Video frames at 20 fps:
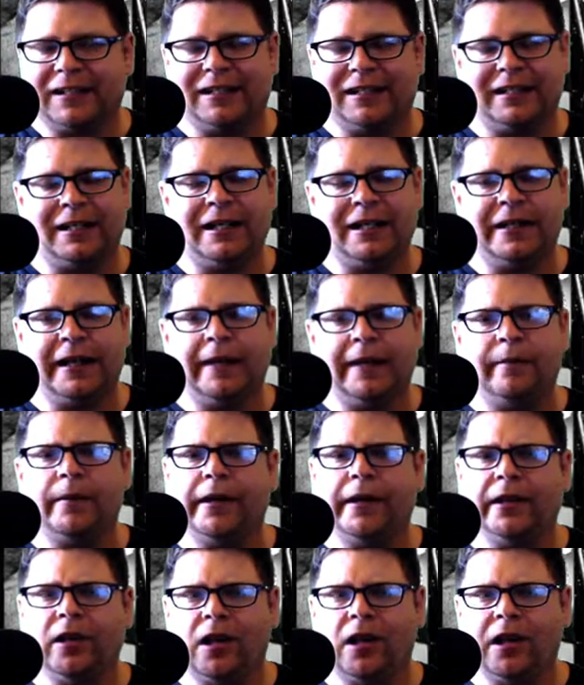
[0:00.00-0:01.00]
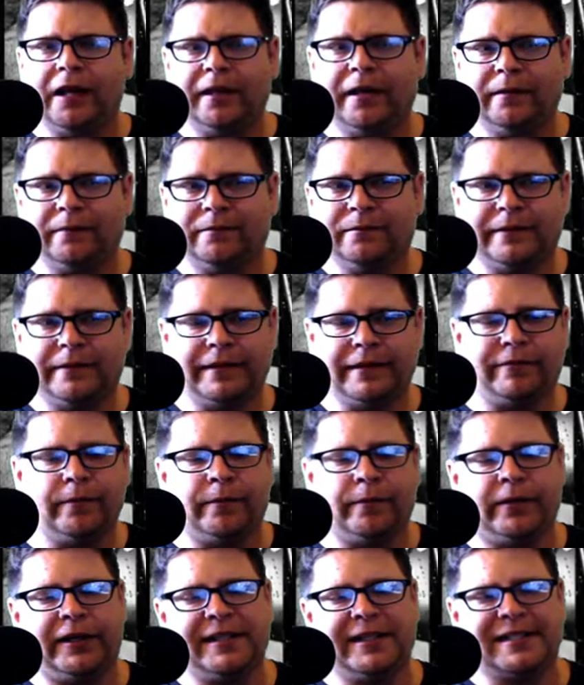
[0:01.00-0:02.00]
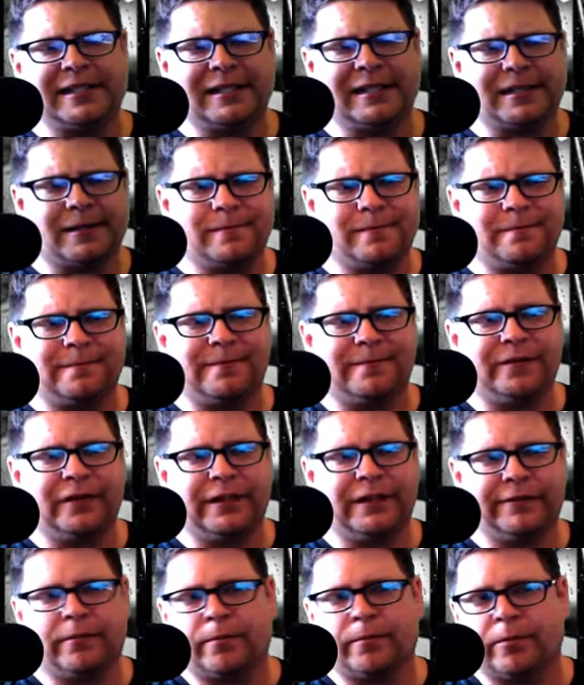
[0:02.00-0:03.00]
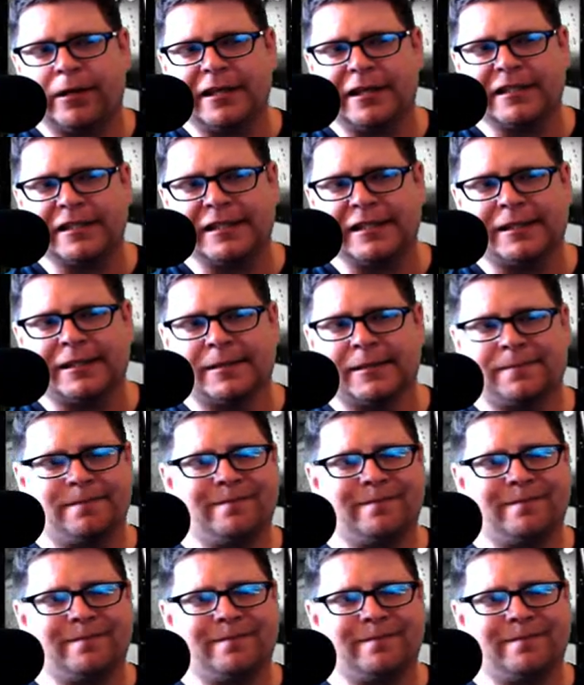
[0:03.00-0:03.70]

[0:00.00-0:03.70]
They have them online, different places, for different prices.